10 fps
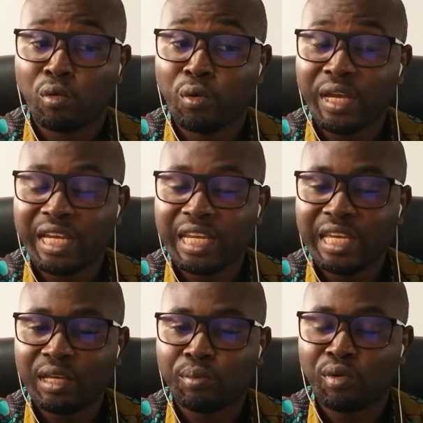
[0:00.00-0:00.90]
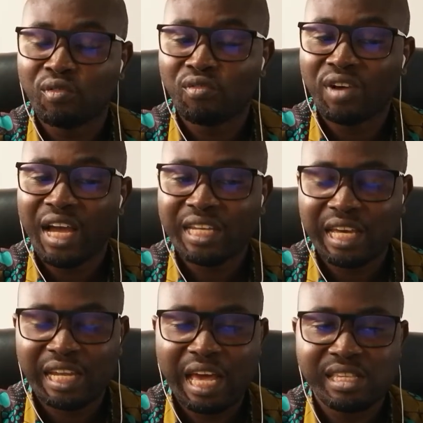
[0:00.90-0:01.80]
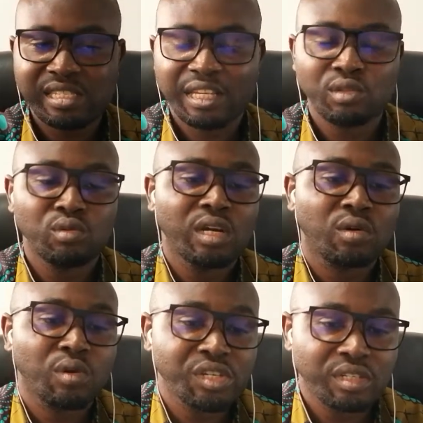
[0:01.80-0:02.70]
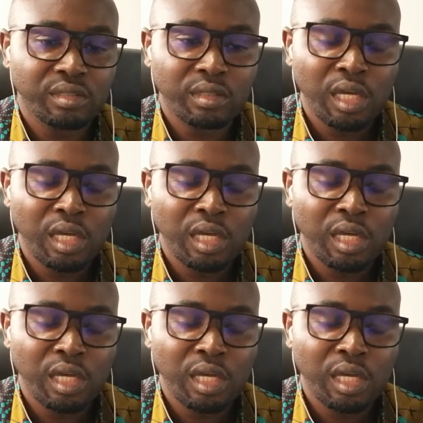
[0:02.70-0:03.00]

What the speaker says: quickly provide an answer to a question,